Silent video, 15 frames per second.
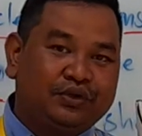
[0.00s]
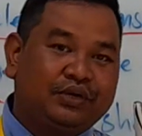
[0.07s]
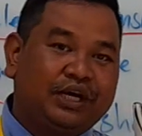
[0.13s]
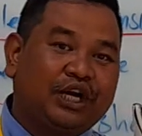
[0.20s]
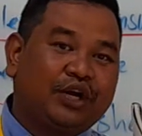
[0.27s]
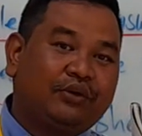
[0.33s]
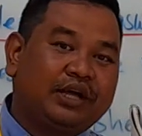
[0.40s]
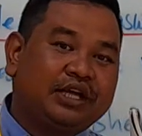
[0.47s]

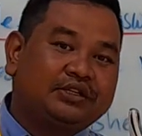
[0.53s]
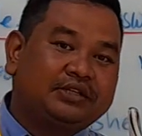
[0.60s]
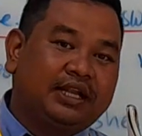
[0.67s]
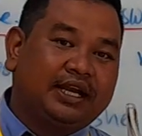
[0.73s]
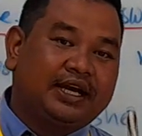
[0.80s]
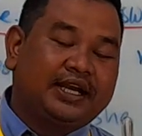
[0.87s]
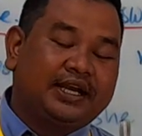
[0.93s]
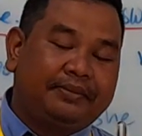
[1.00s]
are going to
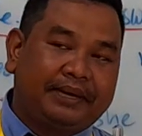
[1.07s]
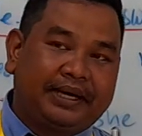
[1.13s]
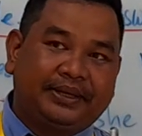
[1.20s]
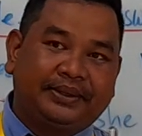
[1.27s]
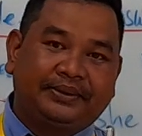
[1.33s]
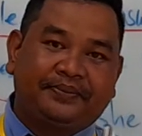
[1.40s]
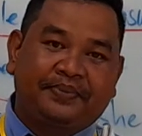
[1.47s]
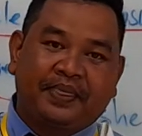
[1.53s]
learn
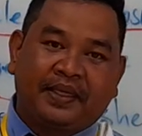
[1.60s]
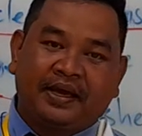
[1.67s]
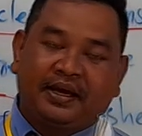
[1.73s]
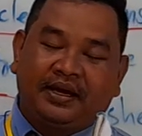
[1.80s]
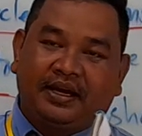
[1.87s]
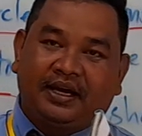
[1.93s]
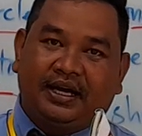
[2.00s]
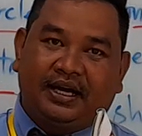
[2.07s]

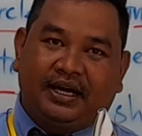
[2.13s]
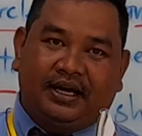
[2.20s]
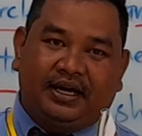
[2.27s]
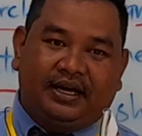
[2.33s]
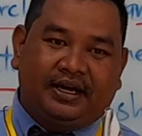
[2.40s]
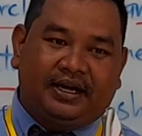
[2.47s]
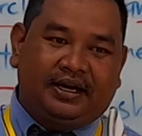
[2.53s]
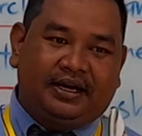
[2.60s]

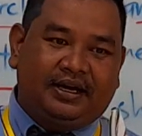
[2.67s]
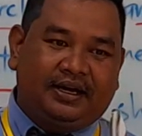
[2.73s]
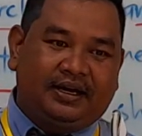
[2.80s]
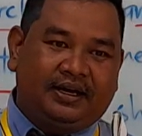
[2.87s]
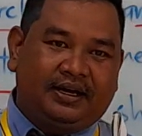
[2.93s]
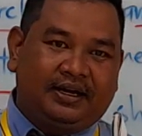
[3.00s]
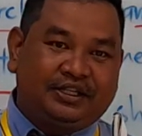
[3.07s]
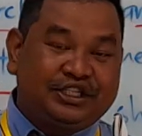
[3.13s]

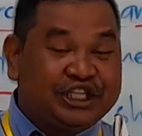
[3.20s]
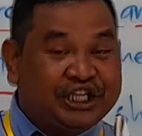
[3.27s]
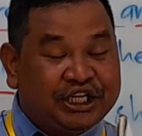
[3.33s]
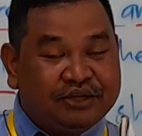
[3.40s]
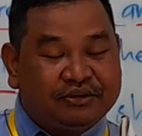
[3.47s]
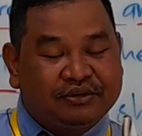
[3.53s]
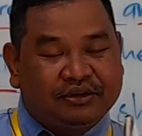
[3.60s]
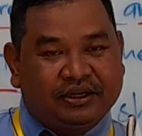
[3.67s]
about
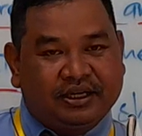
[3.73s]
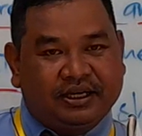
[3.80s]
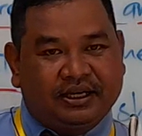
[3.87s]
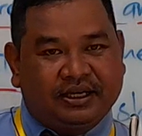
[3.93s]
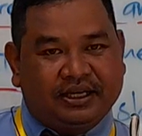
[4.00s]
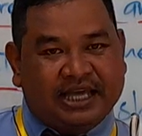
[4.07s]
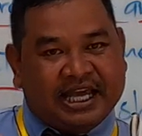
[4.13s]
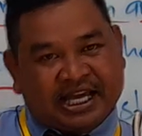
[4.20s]
channel
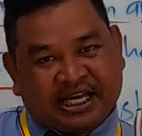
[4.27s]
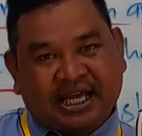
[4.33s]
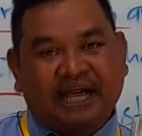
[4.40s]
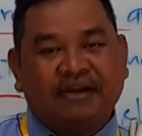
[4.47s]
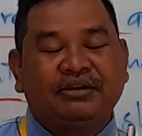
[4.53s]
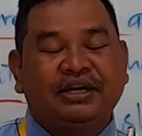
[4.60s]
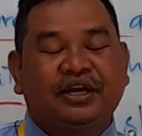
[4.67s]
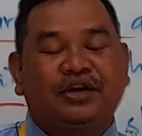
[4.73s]

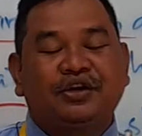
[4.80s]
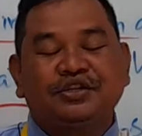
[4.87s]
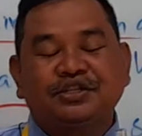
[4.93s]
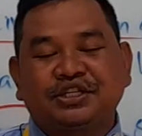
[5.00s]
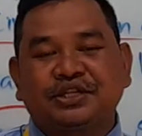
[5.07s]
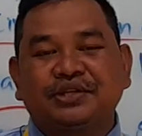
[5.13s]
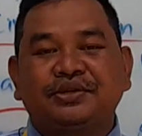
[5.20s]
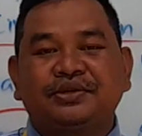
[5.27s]
hangout and
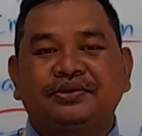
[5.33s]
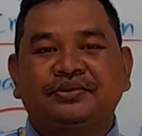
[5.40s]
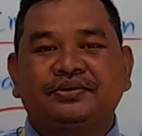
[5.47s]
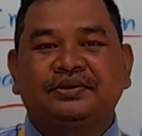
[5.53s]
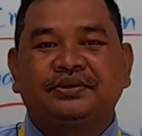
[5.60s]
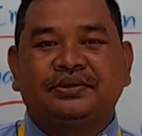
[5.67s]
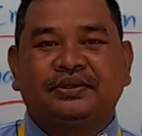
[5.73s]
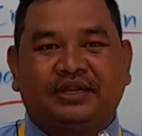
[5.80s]
also
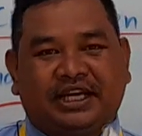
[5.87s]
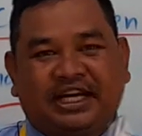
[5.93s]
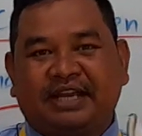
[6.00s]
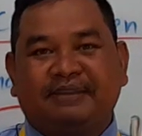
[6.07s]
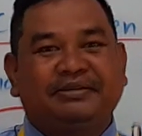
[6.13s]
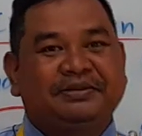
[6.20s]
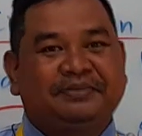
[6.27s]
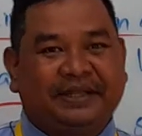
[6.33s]

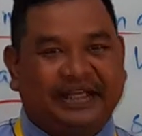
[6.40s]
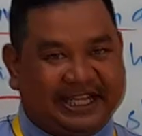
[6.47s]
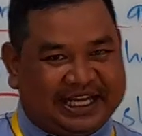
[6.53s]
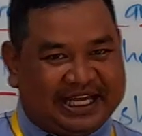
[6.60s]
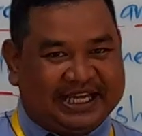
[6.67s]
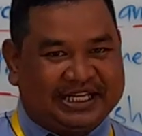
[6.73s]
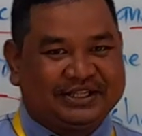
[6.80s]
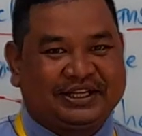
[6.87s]
grammar
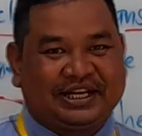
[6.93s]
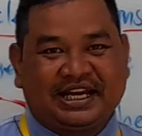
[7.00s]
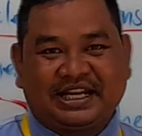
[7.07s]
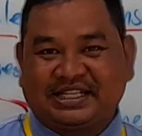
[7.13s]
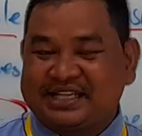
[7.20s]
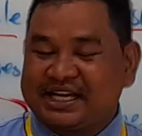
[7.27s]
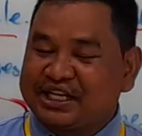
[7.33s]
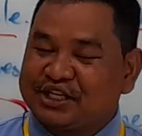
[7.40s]
planet. Okay,
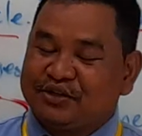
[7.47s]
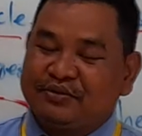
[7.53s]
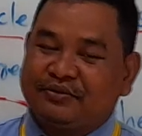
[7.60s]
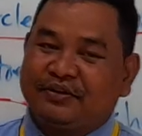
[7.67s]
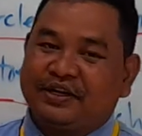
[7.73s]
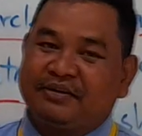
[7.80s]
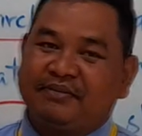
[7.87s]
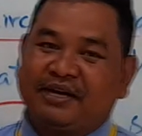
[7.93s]
thank you
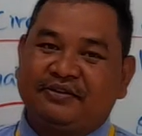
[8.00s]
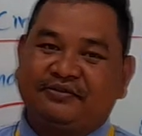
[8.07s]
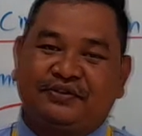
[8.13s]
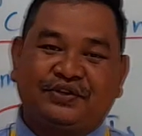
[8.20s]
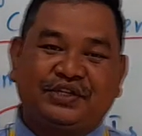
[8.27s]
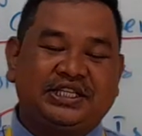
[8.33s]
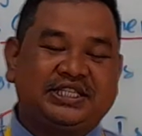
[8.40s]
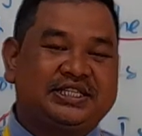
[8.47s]
very much
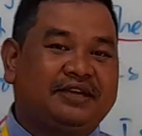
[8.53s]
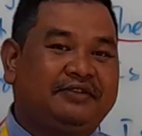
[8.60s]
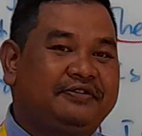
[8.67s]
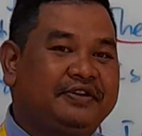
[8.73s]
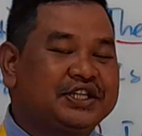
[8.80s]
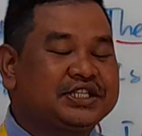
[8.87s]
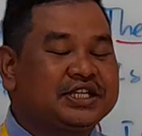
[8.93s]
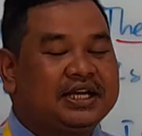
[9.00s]
for
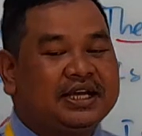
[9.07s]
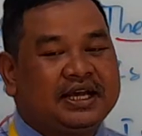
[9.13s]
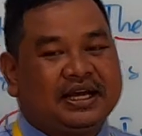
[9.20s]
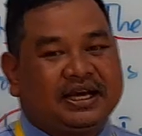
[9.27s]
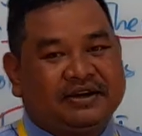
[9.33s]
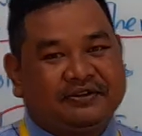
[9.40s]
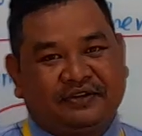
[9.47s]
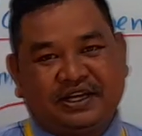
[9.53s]

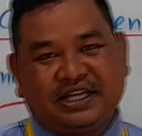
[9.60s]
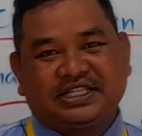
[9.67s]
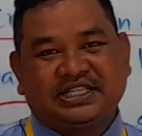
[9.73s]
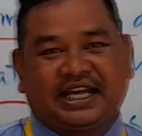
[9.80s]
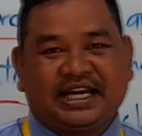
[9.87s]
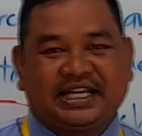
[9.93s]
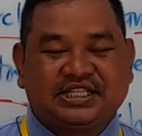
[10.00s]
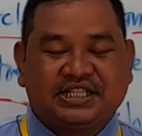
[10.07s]
the
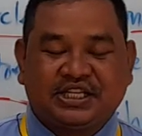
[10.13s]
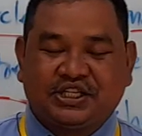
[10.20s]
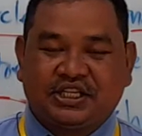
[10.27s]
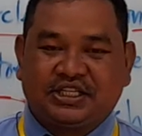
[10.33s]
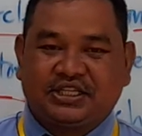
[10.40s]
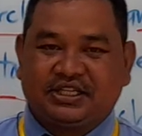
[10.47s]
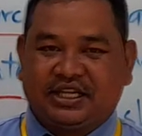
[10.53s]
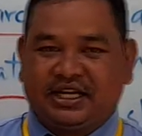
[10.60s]
second
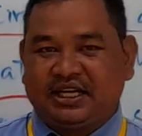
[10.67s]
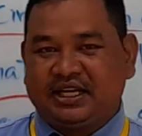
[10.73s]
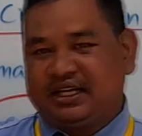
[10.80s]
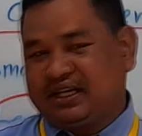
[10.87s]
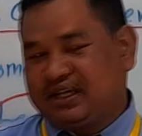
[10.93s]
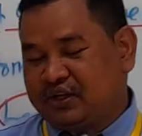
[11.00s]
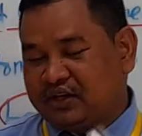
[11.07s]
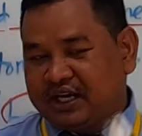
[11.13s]
session today.
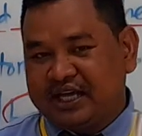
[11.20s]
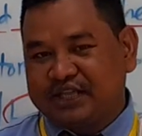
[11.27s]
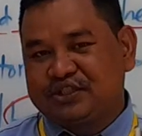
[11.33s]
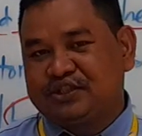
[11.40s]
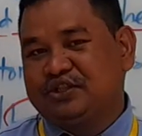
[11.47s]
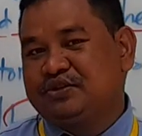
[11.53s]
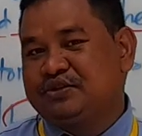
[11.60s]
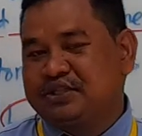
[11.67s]
Good luck
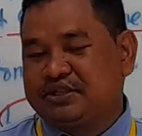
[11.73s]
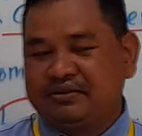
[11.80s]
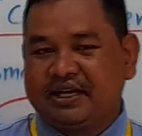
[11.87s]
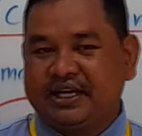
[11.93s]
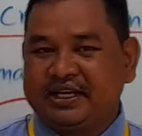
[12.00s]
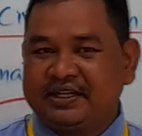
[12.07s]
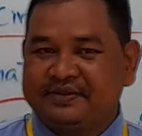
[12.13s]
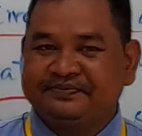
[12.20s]
to you,
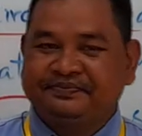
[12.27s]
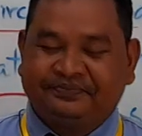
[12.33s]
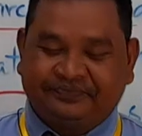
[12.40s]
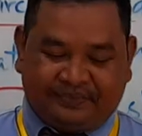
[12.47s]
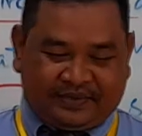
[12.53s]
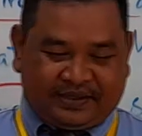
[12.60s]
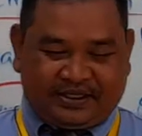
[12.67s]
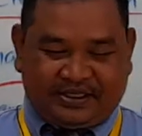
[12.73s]
student.
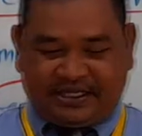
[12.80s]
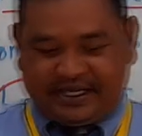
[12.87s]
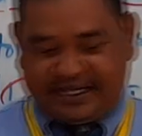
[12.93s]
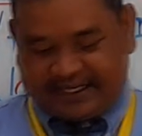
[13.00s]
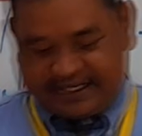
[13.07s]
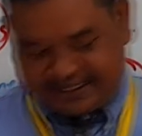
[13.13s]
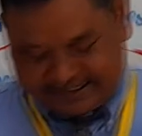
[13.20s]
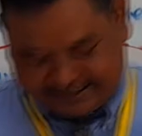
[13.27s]

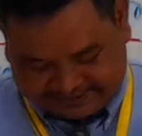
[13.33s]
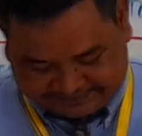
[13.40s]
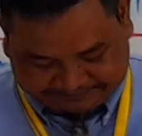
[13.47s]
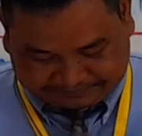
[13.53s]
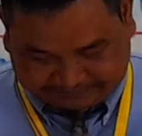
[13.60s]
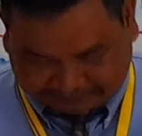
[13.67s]
Yes.